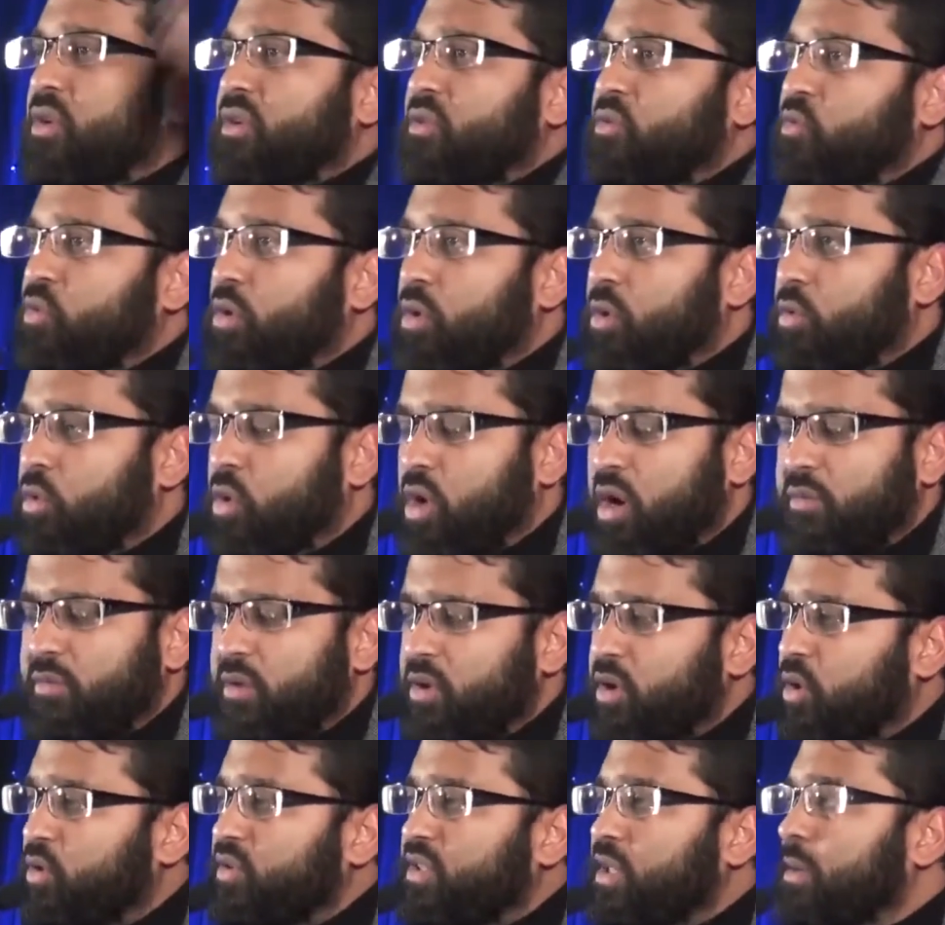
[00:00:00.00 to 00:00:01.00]
for
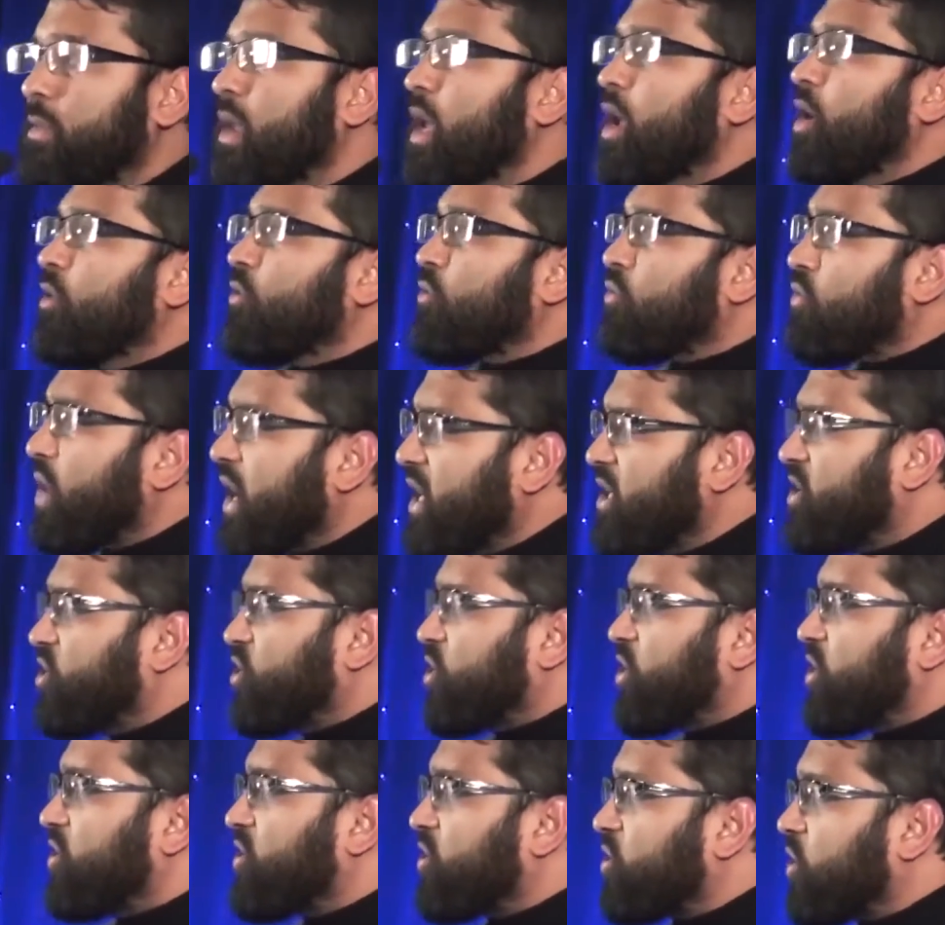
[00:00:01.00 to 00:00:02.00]
whoever knows him,
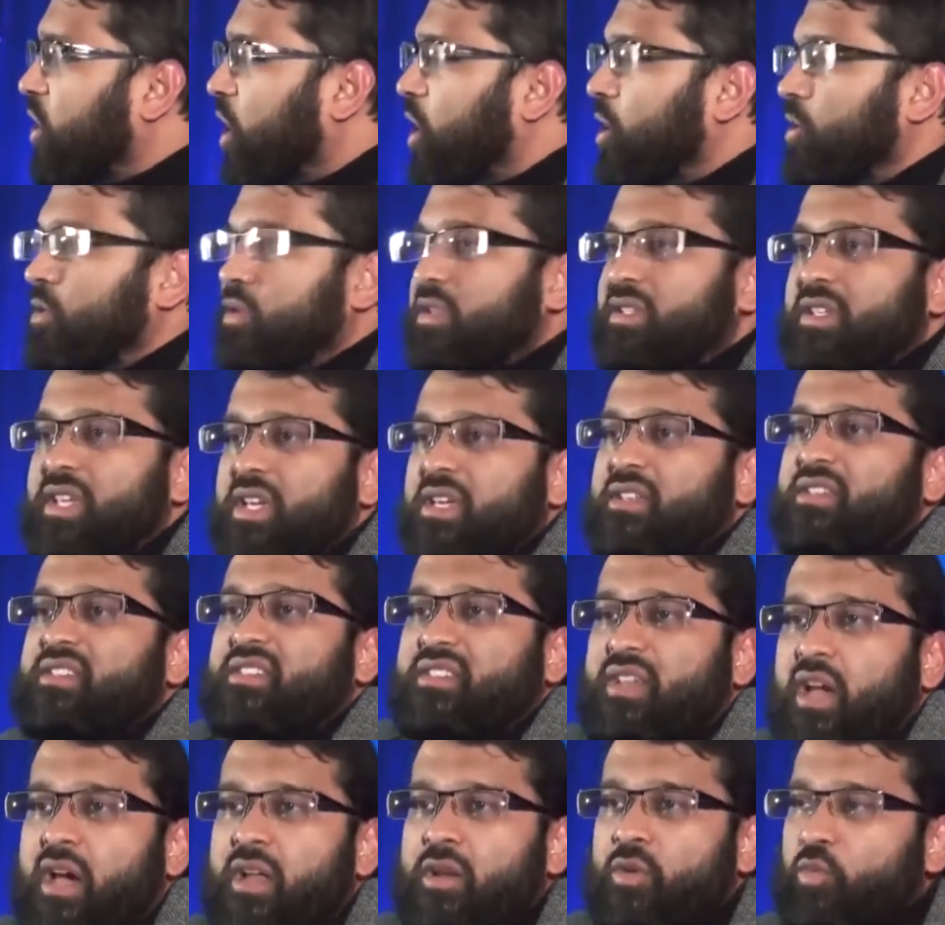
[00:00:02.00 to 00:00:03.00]
righteous scholars, his
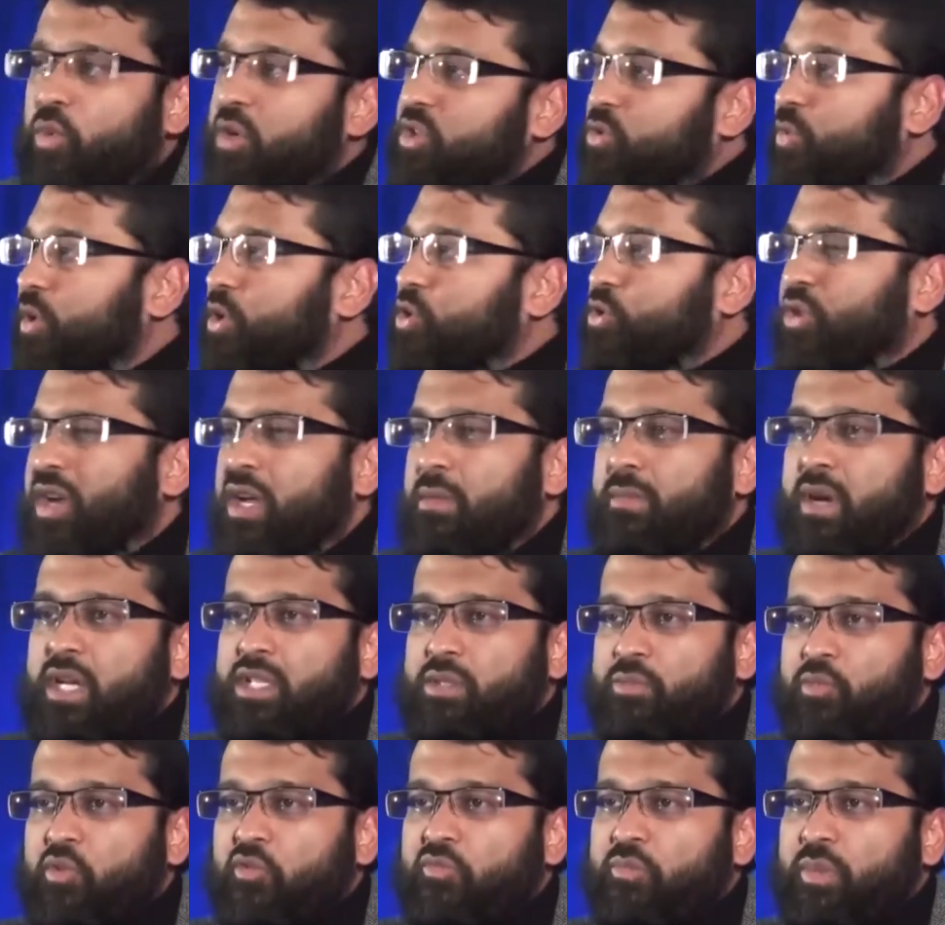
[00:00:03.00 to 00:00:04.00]
son was with
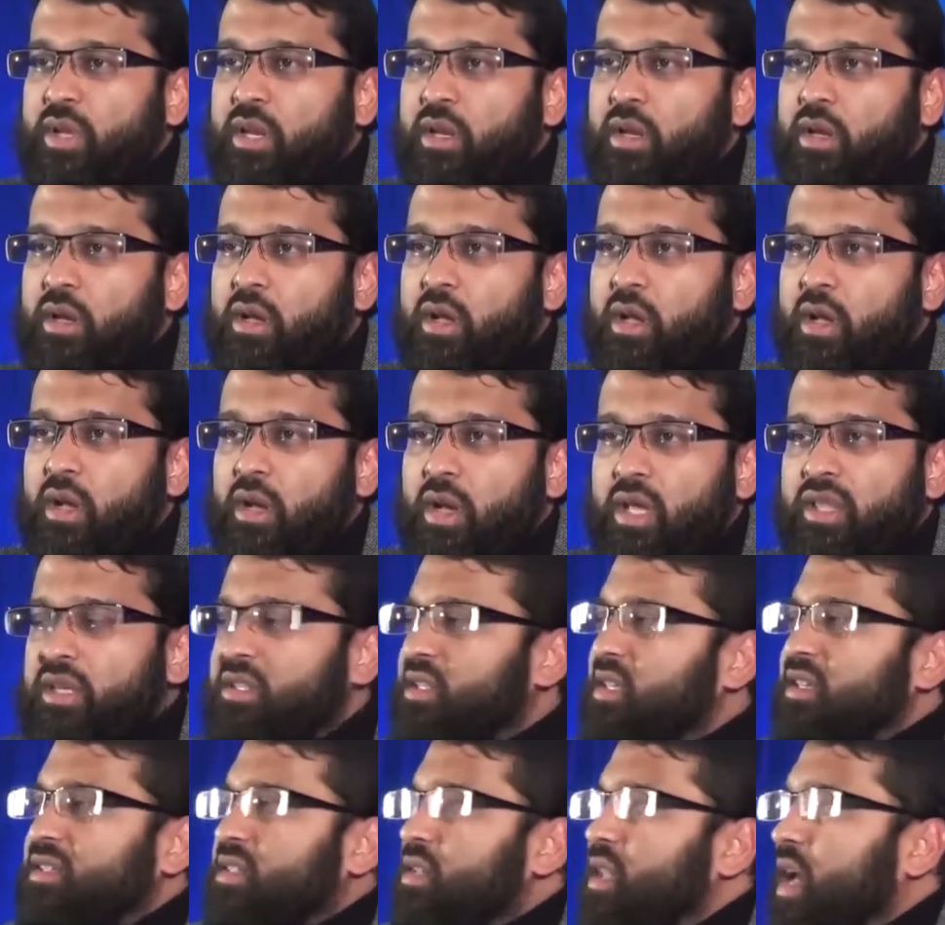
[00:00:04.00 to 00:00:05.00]
Juhayman's movement.
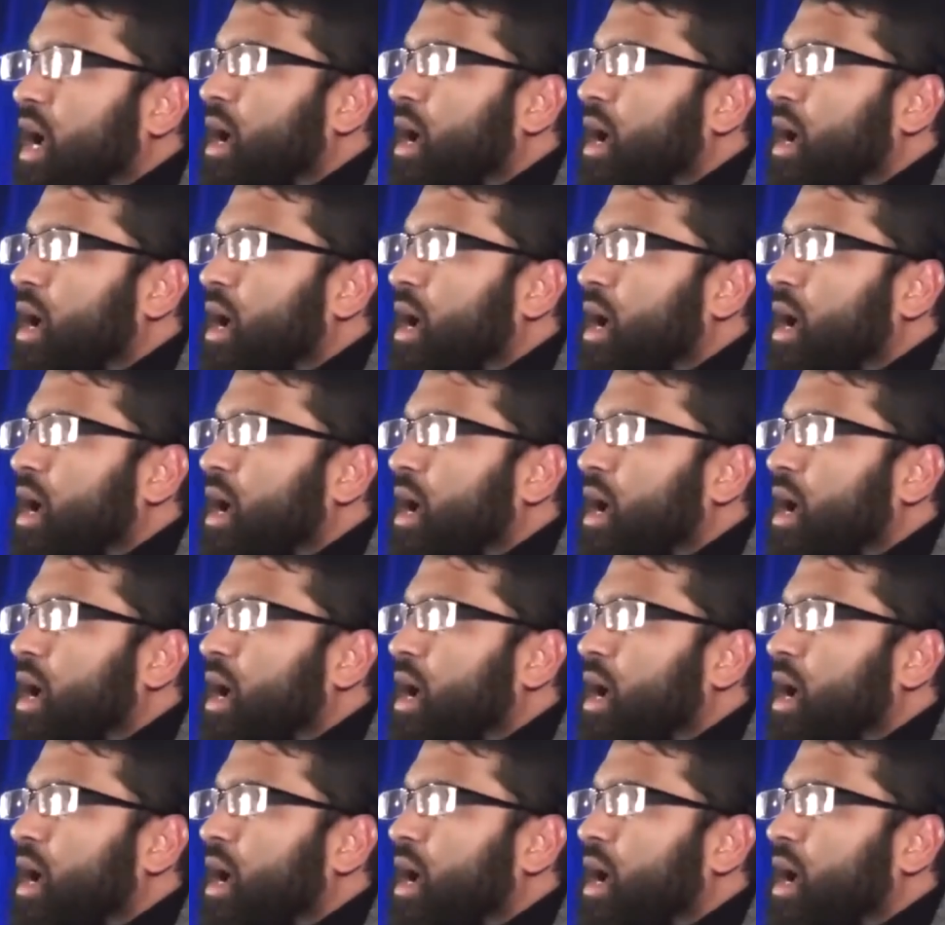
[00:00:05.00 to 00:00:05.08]
This is